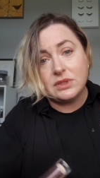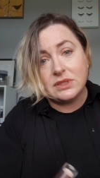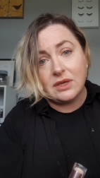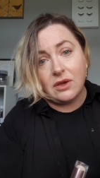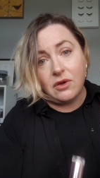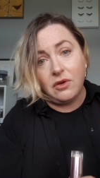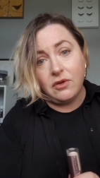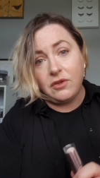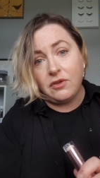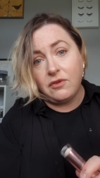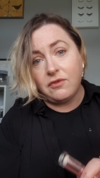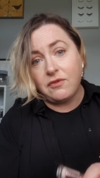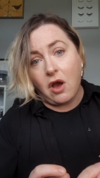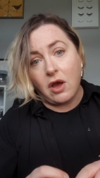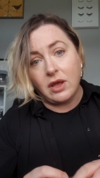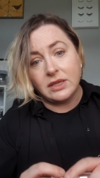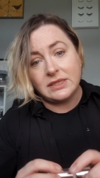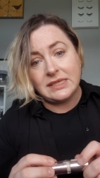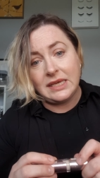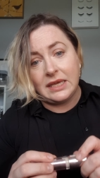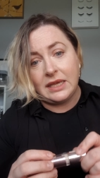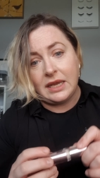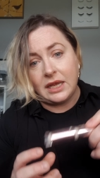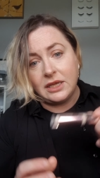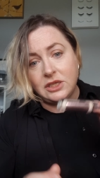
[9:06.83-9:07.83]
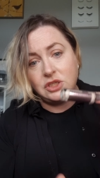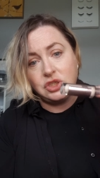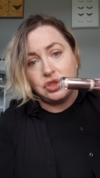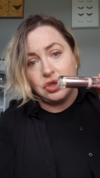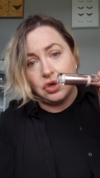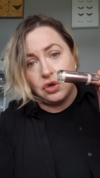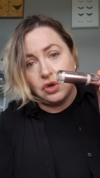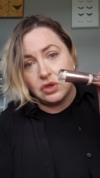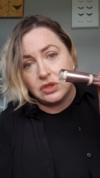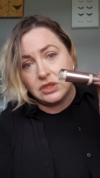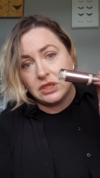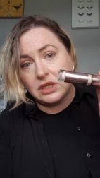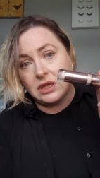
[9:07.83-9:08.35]
or you've got a teenage
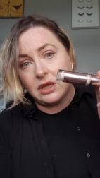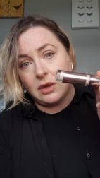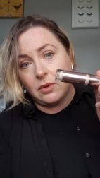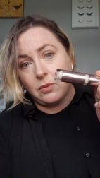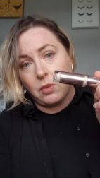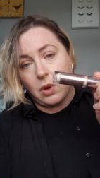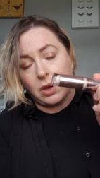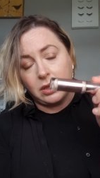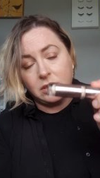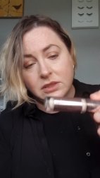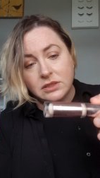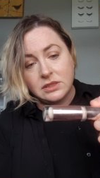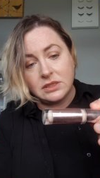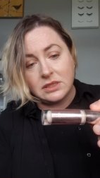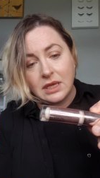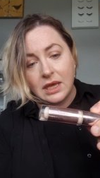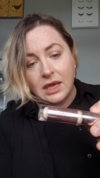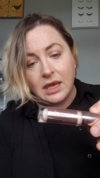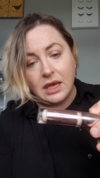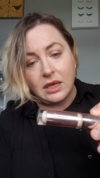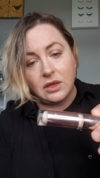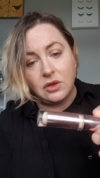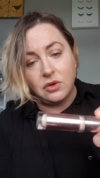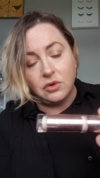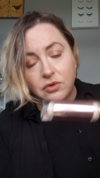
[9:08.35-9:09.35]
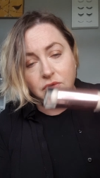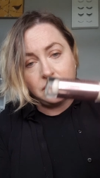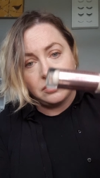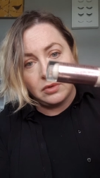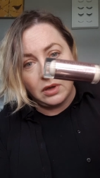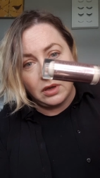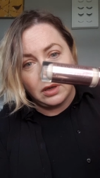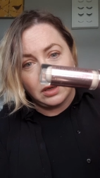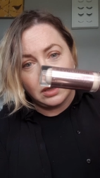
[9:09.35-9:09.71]
daughter that wants a good